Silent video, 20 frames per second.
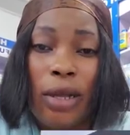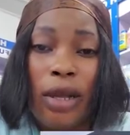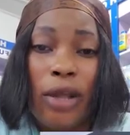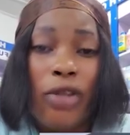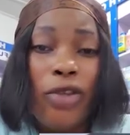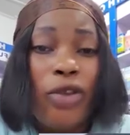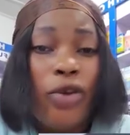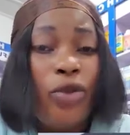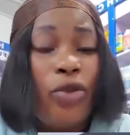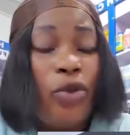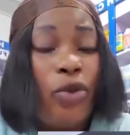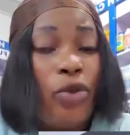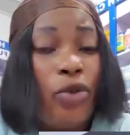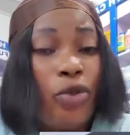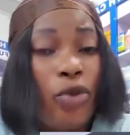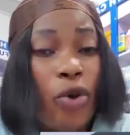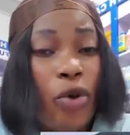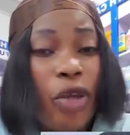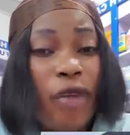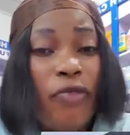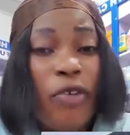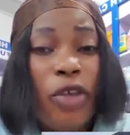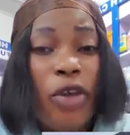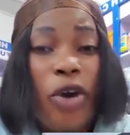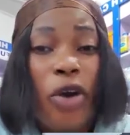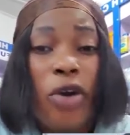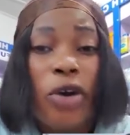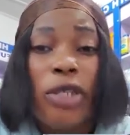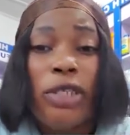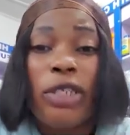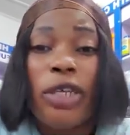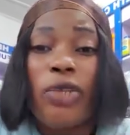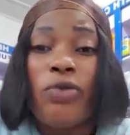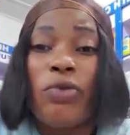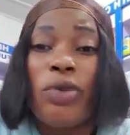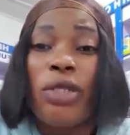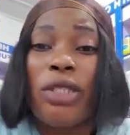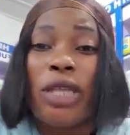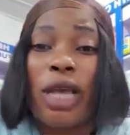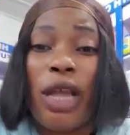You know, even your
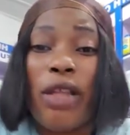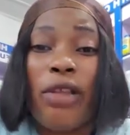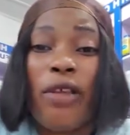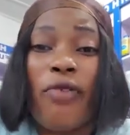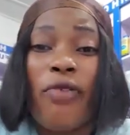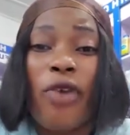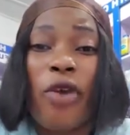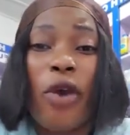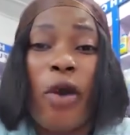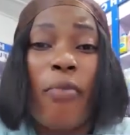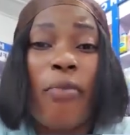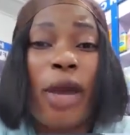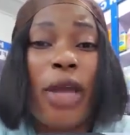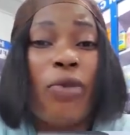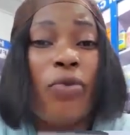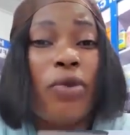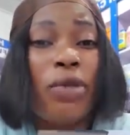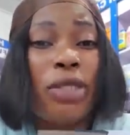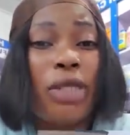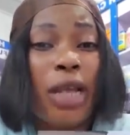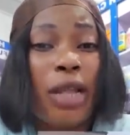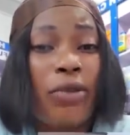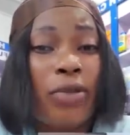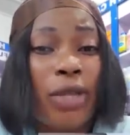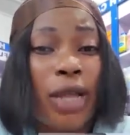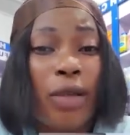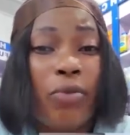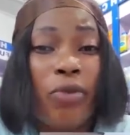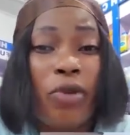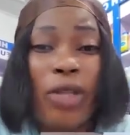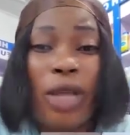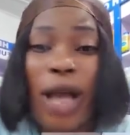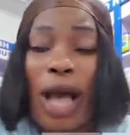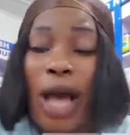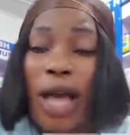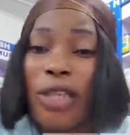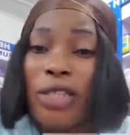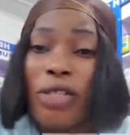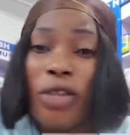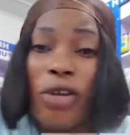conscience will tell you, even your mind will tell you that Mona
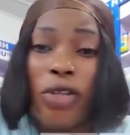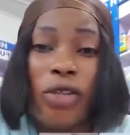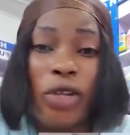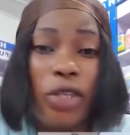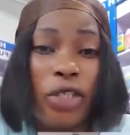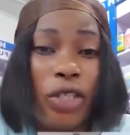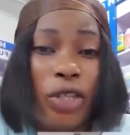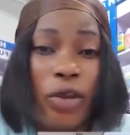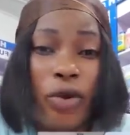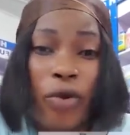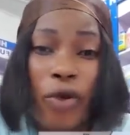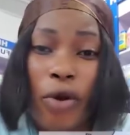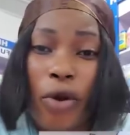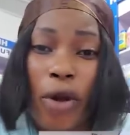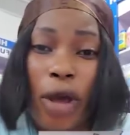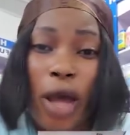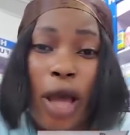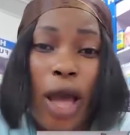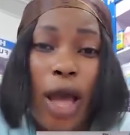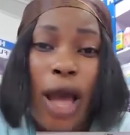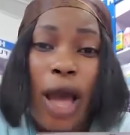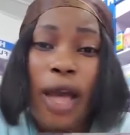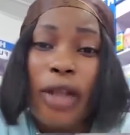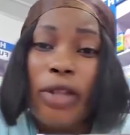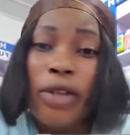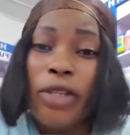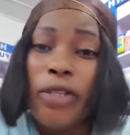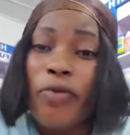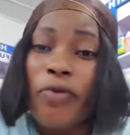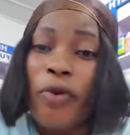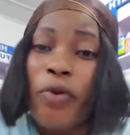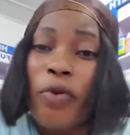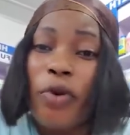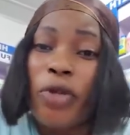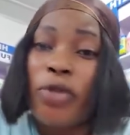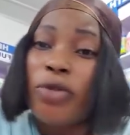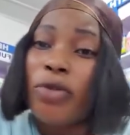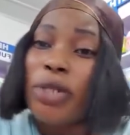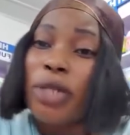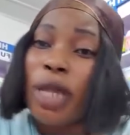has done nothing wrong. I don't even
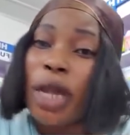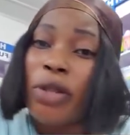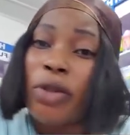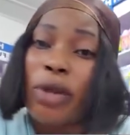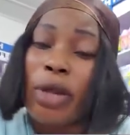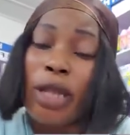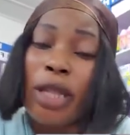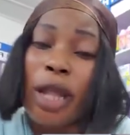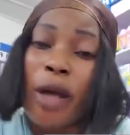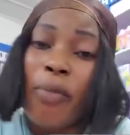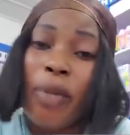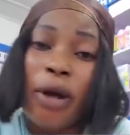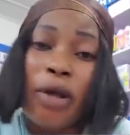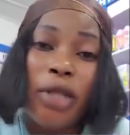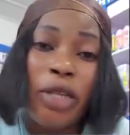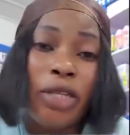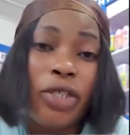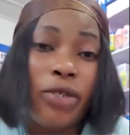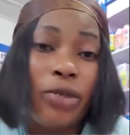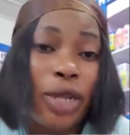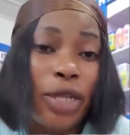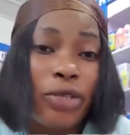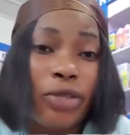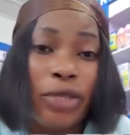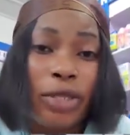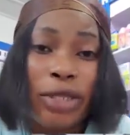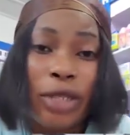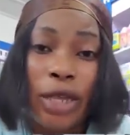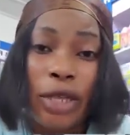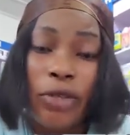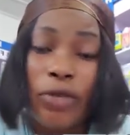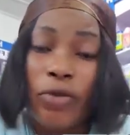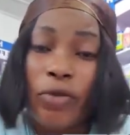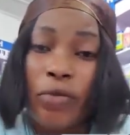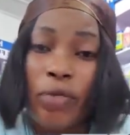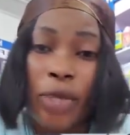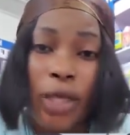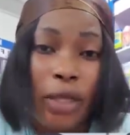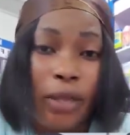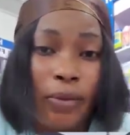want to start talking about the threat you sent
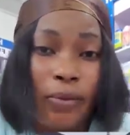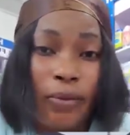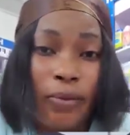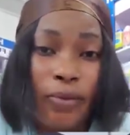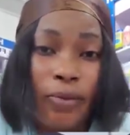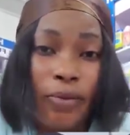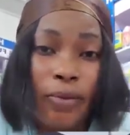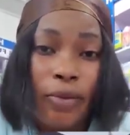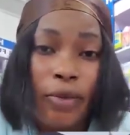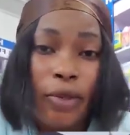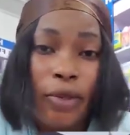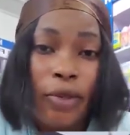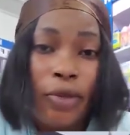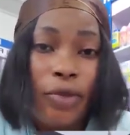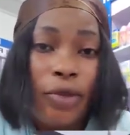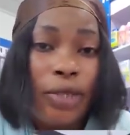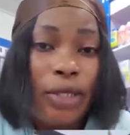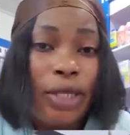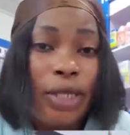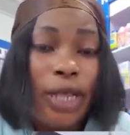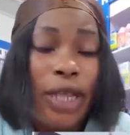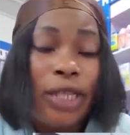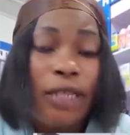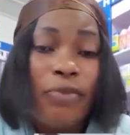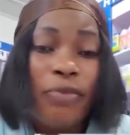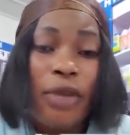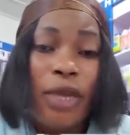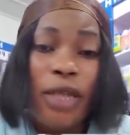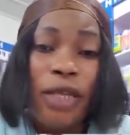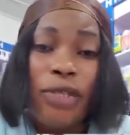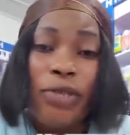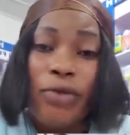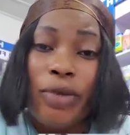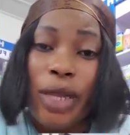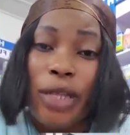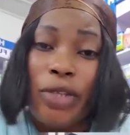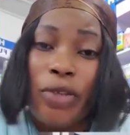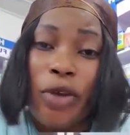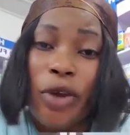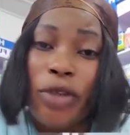to me. You sent me a
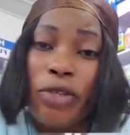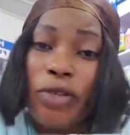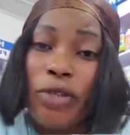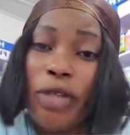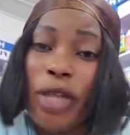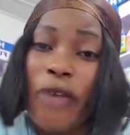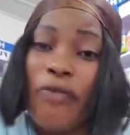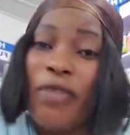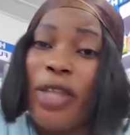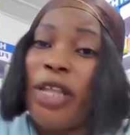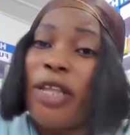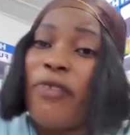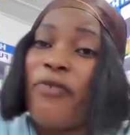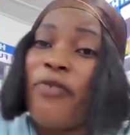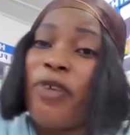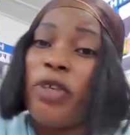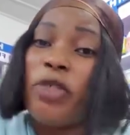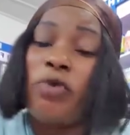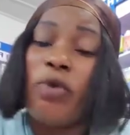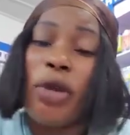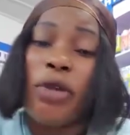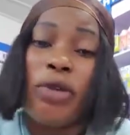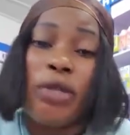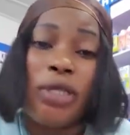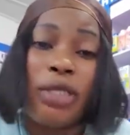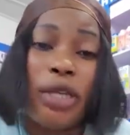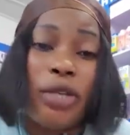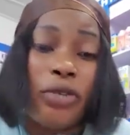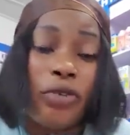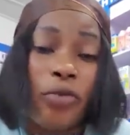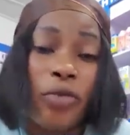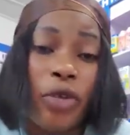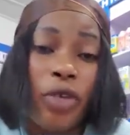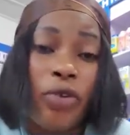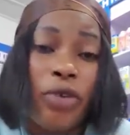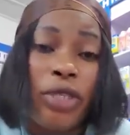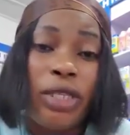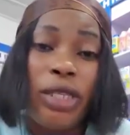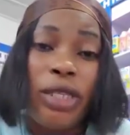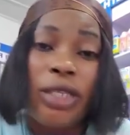threat. You also, after the first one you sent to
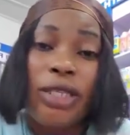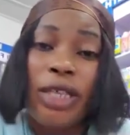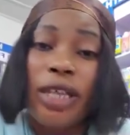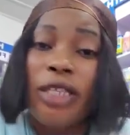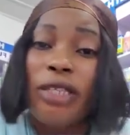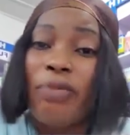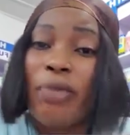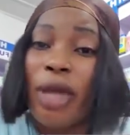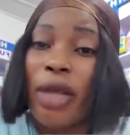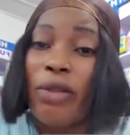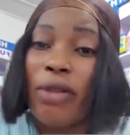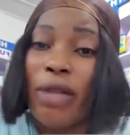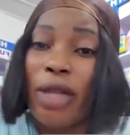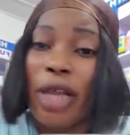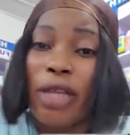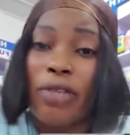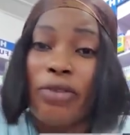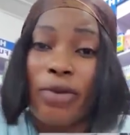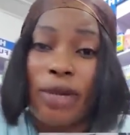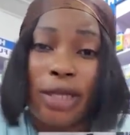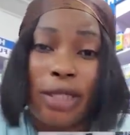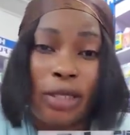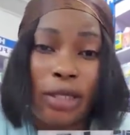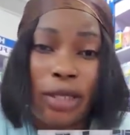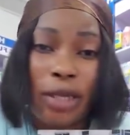me, you still sent me another threat